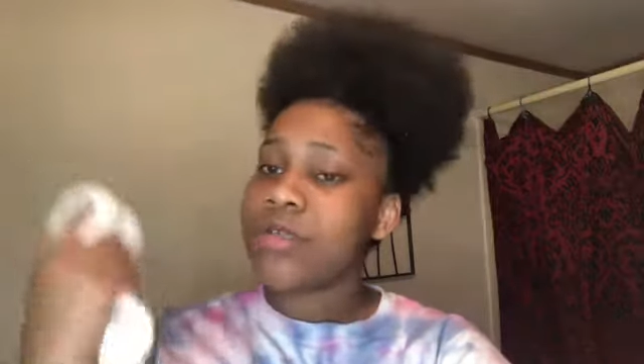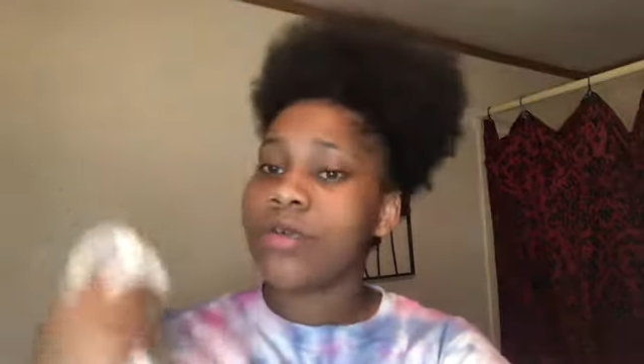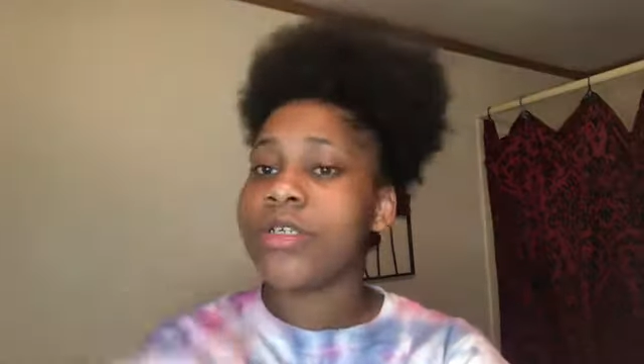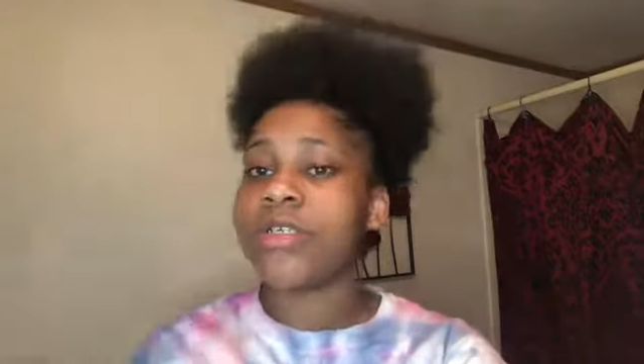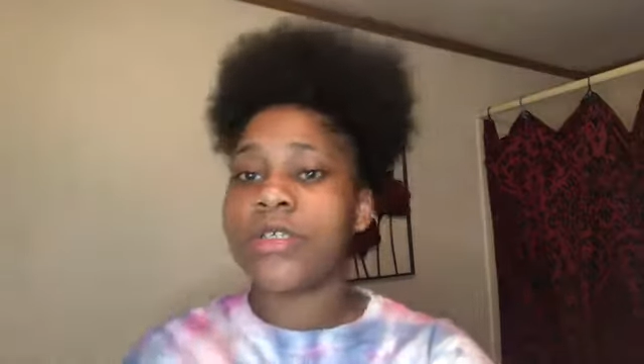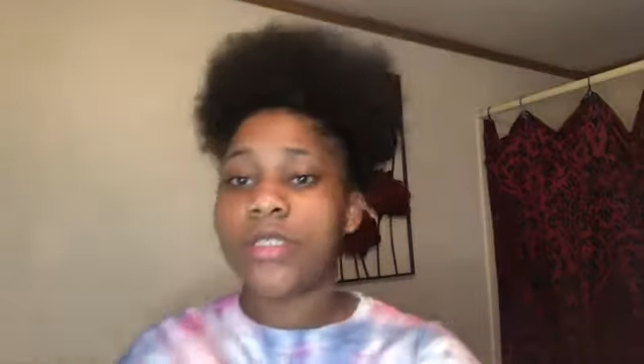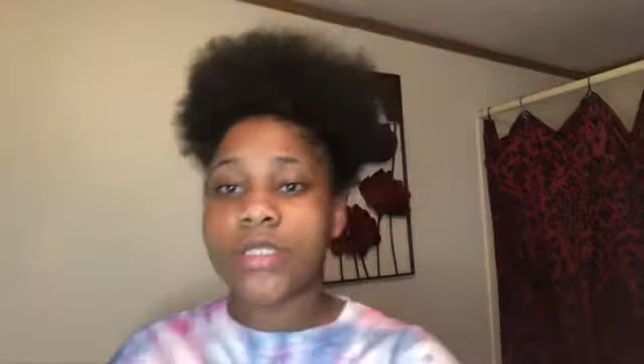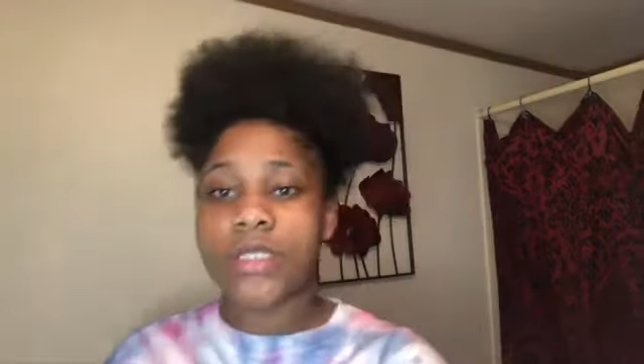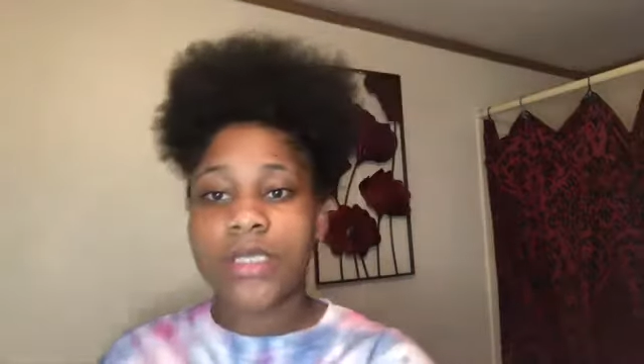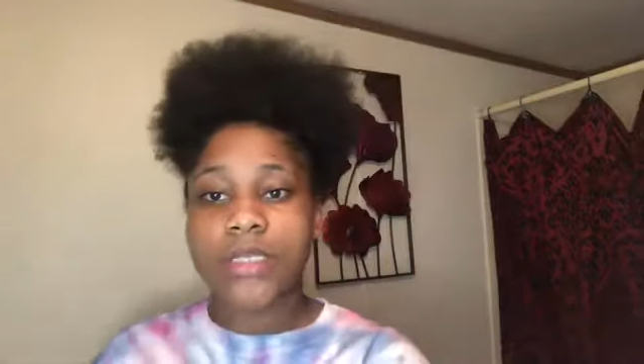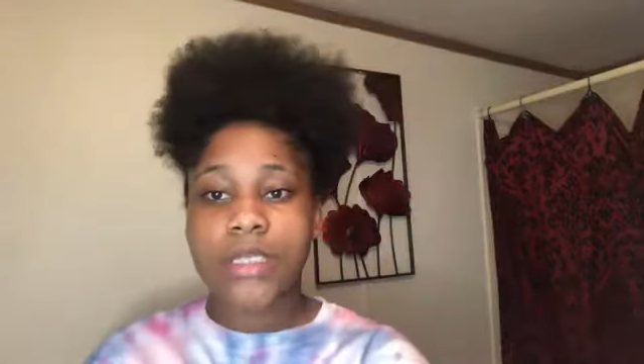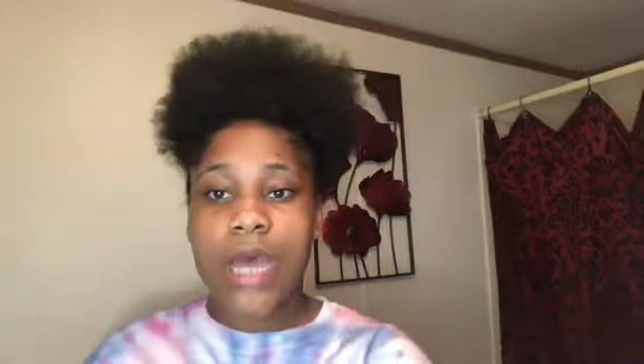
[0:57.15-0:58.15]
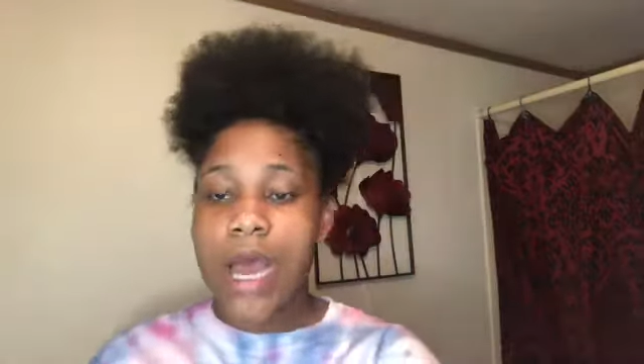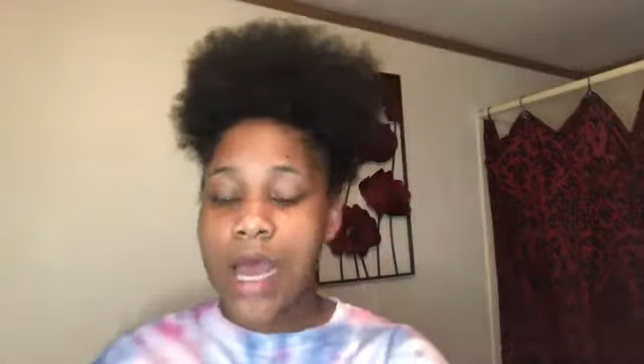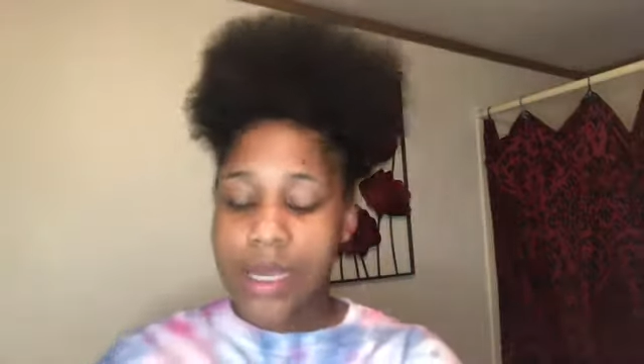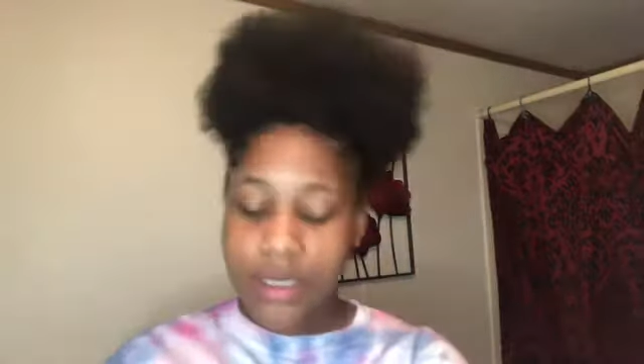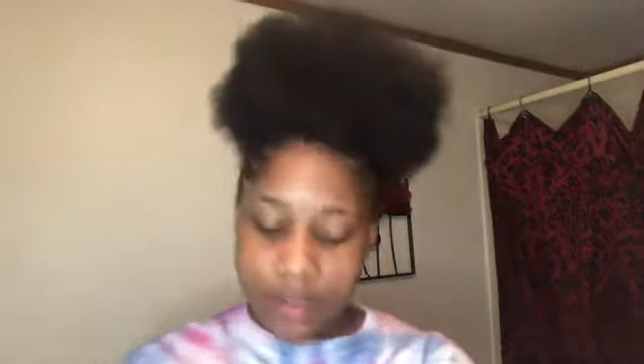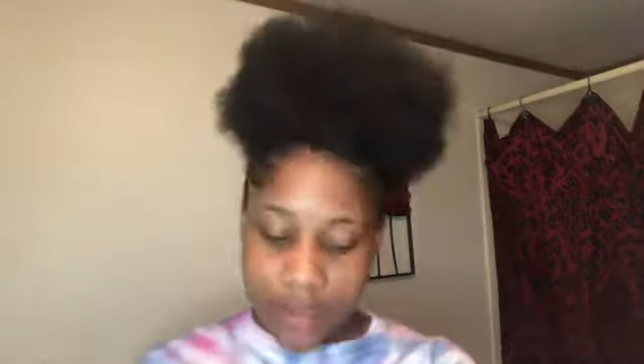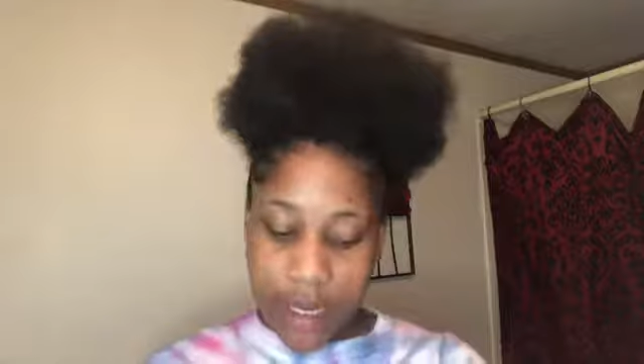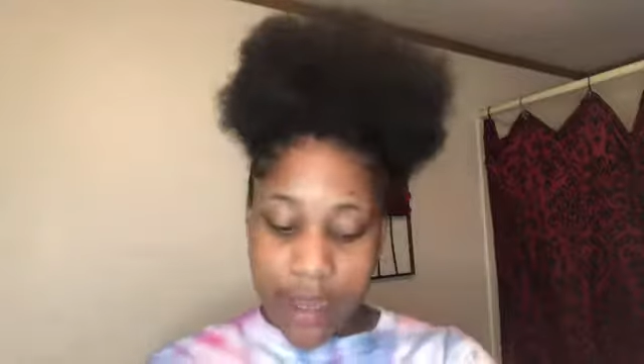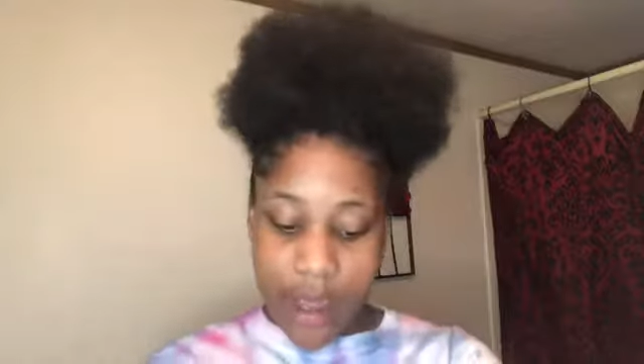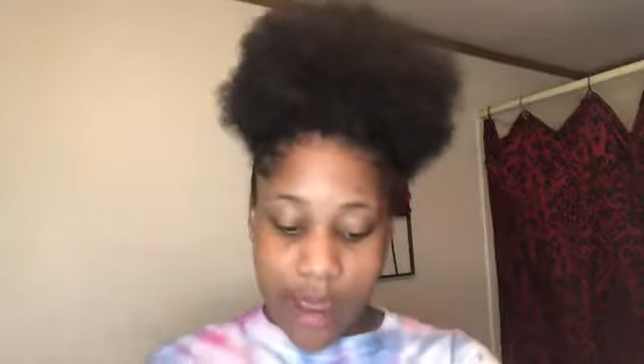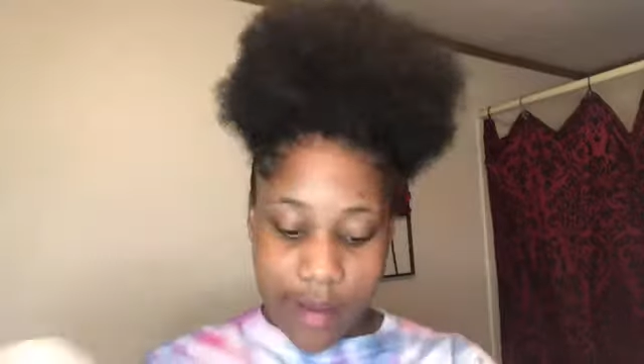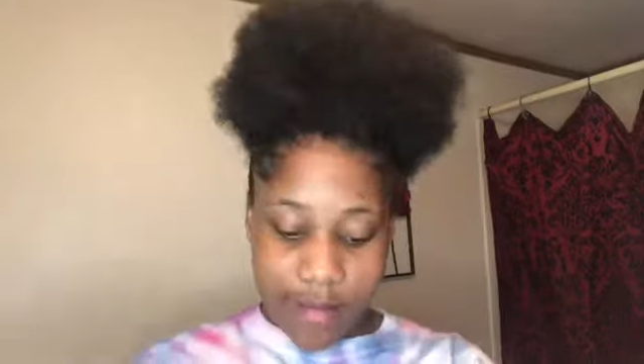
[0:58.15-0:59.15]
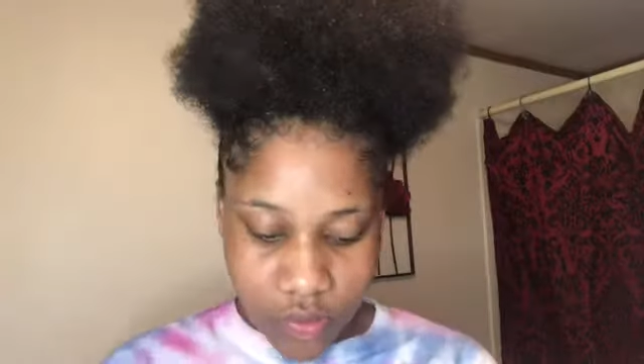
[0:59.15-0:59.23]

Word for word: on it until it's hot, like hot.